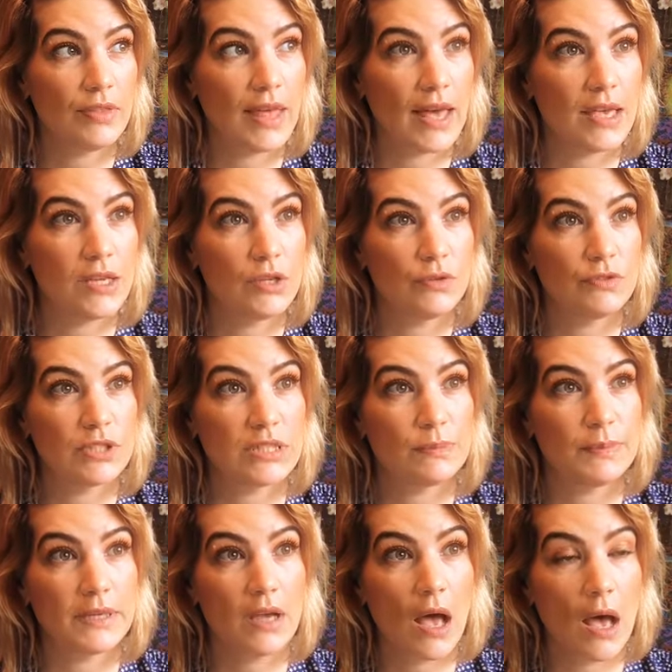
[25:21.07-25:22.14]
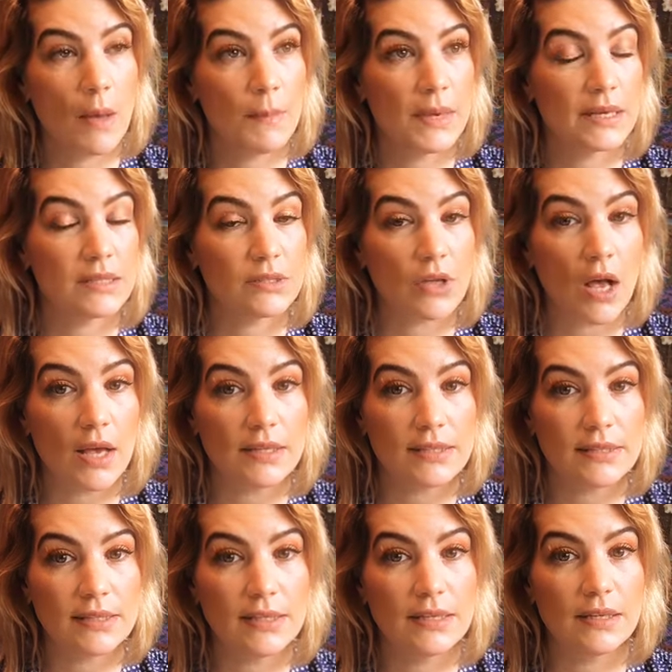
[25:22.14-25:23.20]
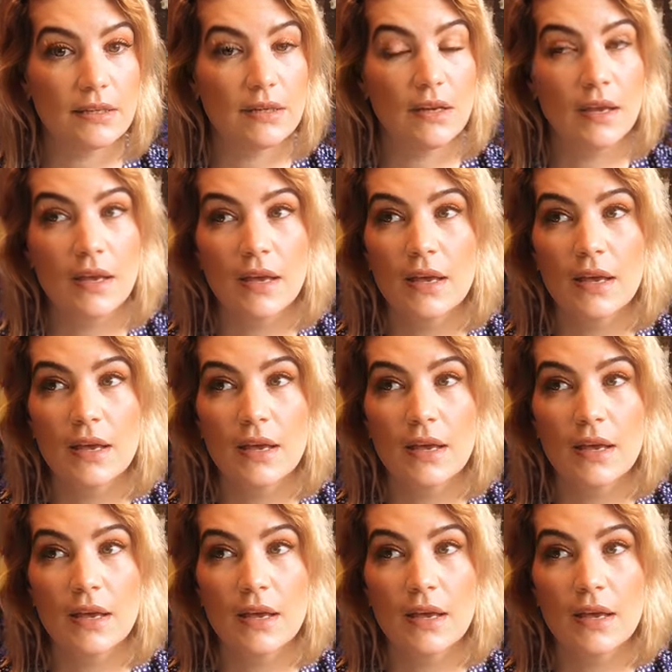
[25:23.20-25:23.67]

that you've just become exhausted and